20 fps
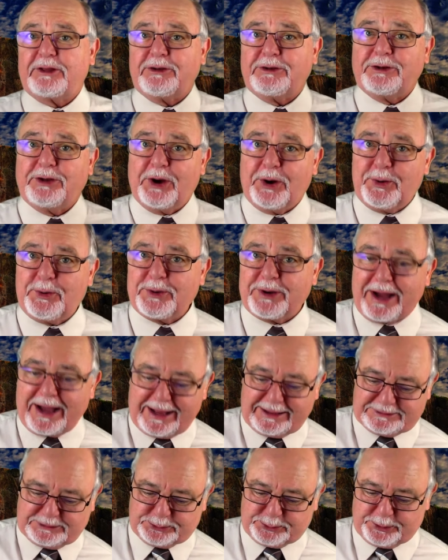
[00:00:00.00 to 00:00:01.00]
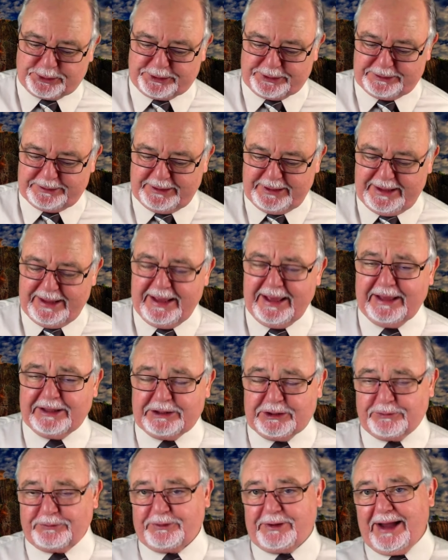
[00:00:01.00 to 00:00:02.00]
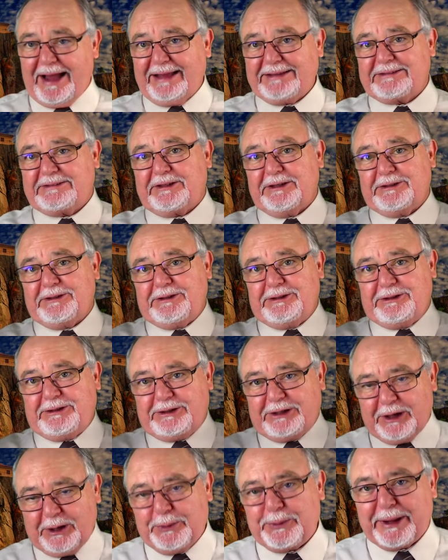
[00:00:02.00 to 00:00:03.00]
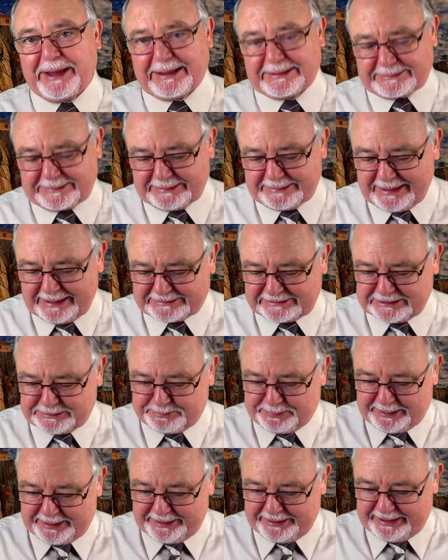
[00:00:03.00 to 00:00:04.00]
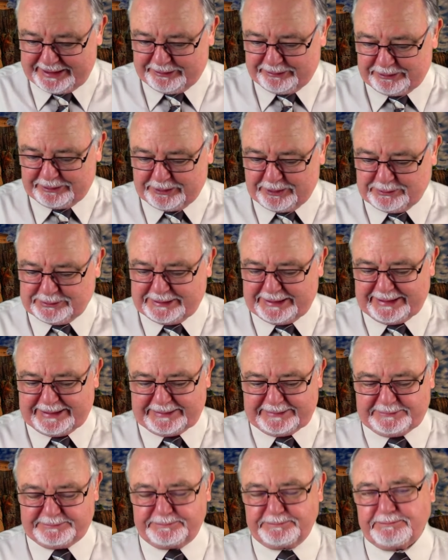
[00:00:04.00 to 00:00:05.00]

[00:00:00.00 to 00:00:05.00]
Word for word: to know God's word. You've got to do it, not just be a hearer only.